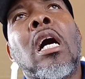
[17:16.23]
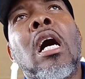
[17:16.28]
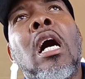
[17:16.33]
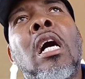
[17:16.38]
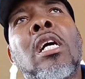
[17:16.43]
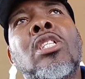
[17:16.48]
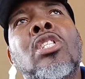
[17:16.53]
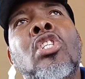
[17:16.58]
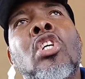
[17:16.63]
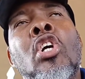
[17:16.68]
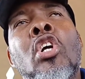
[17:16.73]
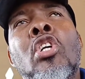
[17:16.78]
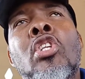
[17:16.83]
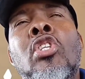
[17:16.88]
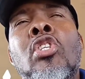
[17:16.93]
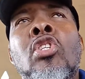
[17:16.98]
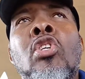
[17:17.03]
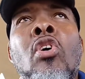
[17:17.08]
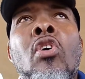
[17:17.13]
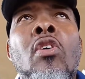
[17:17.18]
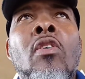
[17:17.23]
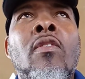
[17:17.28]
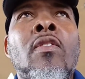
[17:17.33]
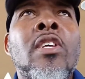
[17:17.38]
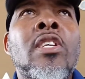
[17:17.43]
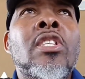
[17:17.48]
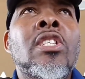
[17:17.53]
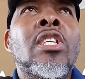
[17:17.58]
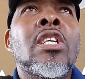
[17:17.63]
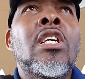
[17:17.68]
a church
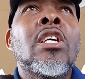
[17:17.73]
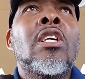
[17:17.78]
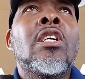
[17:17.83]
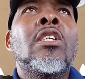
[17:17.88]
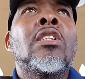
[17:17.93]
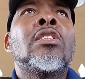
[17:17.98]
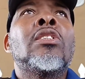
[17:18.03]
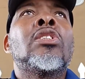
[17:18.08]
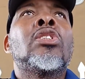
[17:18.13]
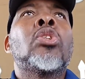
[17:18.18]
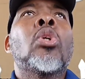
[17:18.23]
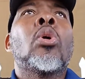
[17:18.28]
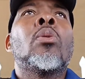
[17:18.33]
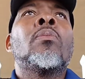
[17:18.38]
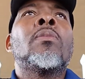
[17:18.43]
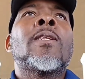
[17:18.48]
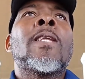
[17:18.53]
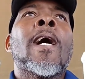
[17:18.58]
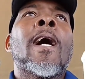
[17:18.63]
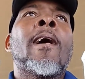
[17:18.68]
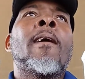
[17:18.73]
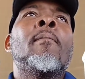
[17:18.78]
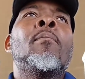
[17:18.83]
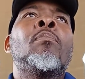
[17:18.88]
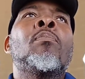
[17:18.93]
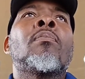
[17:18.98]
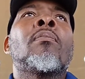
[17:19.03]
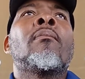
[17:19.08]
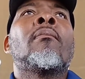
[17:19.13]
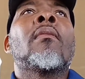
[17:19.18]
service. Sometime
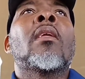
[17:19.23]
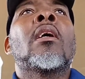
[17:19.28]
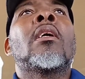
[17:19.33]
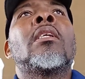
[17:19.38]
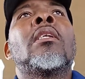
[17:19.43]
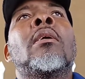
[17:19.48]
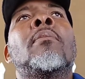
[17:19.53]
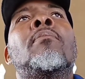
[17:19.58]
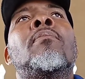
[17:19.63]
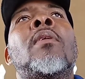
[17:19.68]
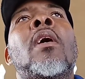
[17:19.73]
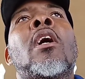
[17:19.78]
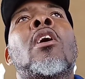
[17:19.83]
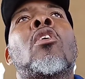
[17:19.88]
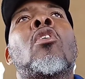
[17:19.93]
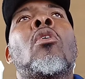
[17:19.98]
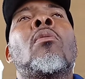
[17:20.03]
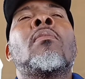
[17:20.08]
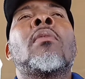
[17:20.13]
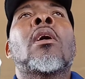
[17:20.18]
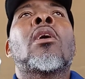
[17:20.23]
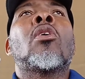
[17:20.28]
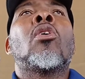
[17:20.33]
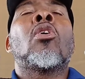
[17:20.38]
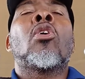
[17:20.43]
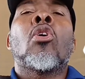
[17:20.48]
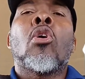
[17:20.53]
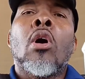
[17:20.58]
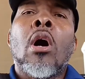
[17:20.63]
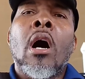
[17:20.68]
they then come they
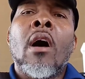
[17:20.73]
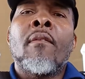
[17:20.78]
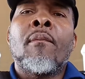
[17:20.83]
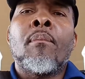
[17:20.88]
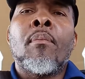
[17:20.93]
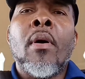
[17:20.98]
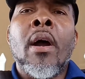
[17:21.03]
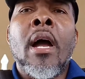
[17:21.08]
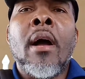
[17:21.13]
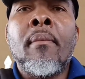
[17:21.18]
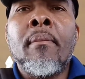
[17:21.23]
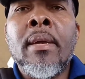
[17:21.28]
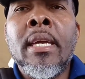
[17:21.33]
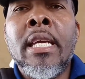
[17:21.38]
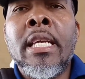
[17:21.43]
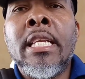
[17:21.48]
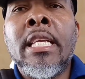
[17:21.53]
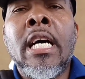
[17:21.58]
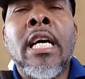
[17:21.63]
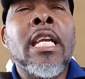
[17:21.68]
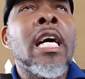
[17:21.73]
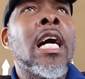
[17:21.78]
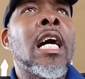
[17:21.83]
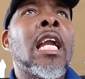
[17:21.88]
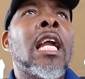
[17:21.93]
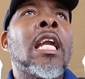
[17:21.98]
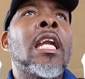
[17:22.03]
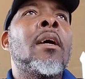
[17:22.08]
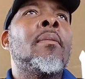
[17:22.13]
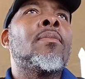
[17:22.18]
come come have prayer meeting and all
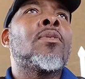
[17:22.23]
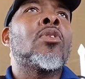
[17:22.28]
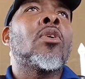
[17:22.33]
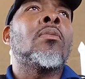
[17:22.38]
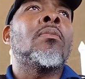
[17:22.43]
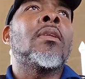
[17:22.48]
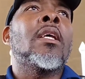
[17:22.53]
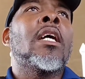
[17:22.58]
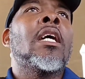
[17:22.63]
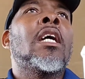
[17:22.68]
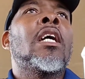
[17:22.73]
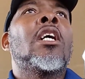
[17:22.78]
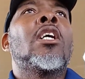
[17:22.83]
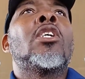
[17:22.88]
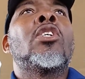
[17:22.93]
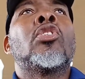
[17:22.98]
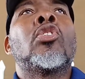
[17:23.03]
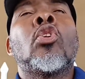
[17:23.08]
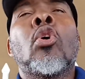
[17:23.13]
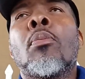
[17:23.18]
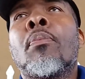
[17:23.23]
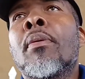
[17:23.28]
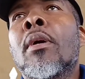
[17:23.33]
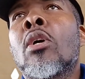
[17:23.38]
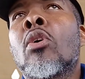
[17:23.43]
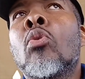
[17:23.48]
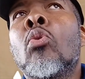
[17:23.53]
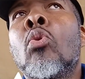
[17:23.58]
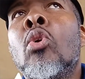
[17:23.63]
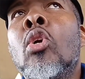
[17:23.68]
of them something there. Dope
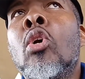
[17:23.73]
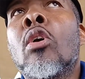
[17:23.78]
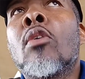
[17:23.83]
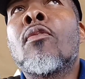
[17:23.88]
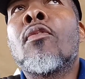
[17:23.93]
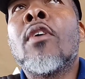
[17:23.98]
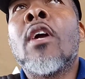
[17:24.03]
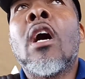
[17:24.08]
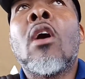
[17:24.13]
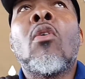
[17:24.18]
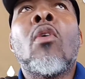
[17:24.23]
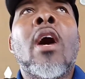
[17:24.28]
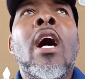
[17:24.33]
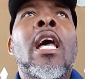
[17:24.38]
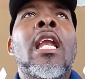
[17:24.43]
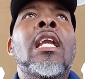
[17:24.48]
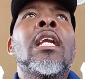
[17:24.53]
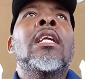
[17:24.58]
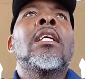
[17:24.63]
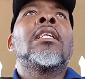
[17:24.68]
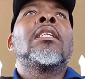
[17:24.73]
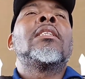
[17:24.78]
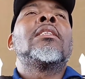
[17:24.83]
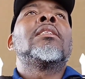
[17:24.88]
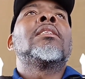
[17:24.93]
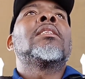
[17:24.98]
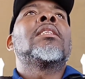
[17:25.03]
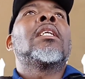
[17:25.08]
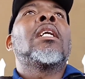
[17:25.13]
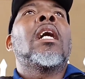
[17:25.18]
cool down for a while
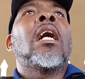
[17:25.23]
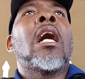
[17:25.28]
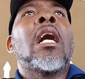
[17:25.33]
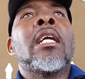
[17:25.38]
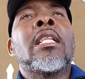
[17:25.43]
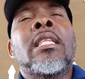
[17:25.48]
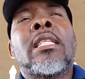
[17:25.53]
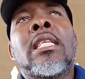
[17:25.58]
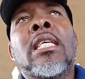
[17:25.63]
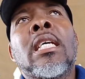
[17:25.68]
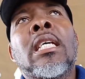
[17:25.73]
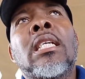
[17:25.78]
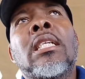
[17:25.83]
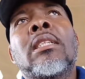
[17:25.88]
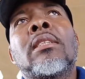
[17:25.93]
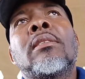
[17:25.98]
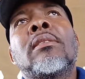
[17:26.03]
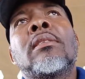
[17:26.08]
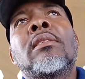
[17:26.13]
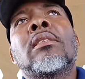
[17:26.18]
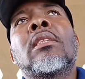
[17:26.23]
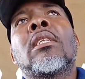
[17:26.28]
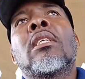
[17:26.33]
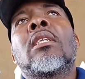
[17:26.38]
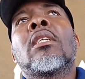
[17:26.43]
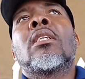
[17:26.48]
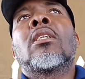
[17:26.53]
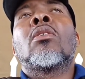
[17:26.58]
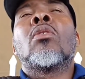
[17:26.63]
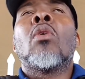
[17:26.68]
until
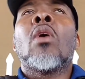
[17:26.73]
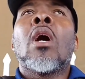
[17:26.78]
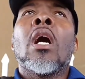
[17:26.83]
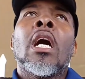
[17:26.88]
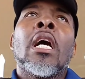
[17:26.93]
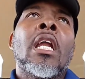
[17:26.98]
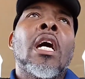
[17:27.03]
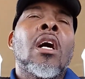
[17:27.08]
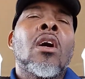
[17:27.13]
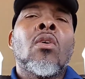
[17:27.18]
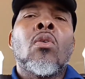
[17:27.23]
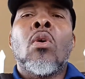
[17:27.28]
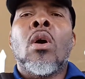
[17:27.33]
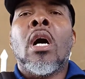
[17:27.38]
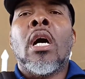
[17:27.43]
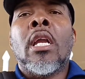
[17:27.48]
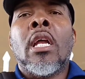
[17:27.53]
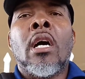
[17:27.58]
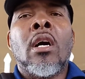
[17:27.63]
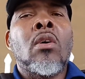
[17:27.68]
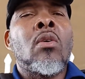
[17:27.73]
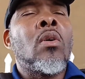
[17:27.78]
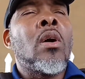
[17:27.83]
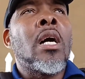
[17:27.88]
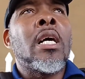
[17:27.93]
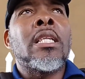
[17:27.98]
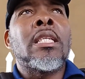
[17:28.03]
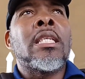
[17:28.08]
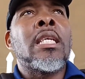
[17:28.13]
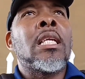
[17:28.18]
go on and go on and go on
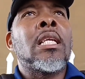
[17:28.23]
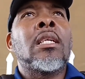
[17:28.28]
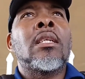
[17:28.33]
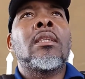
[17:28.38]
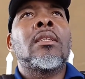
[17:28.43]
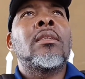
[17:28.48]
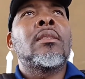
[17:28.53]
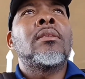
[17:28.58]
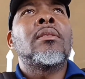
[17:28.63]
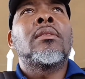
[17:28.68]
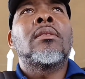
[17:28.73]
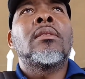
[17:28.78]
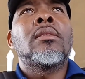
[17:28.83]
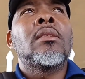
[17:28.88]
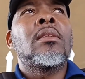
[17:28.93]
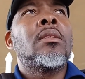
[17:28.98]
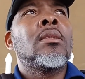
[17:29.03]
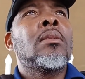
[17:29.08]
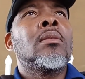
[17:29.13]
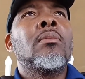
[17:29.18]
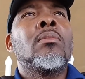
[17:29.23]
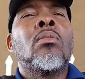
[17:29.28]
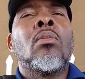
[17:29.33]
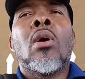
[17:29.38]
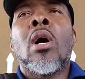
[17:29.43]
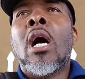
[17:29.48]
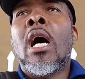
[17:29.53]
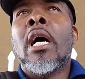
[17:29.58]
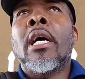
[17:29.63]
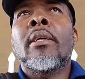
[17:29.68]
until
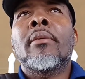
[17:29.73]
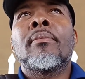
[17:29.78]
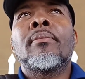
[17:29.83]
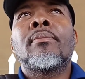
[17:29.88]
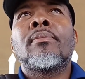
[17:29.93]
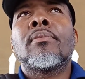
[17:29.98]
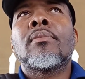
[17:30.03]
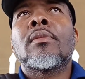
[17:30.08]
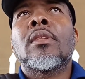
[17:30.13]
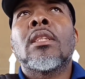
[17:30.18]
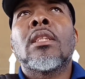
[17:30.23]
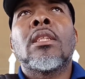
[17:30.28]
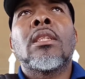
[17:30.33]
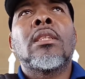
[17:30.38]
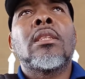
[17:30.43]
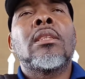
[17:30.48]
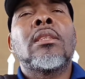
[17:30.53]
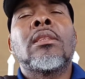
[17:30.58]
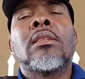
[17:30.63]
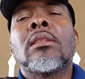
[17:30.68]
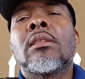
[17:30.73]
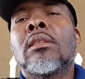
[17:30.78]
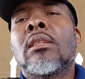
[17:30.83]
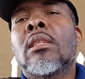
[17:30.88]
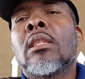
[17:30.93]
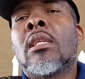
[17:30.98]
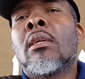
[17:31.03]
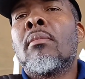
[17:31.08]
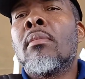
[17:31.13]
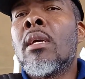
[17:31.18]
boy
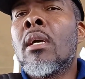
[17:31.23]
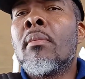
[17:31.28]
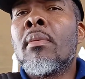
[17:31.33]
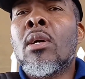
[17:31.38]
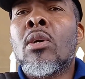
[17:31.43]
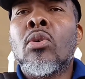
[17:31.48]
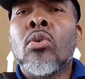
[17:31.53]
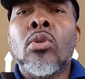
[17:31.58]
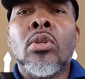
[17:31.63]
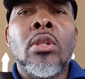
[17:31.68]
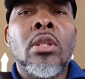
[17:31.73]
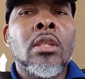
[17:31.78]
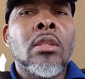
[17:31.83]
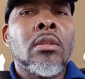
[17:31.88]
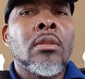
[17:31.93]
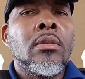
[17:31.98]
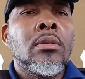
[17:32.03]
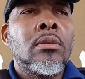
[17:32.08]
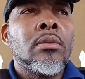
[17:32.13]
the baby couldn't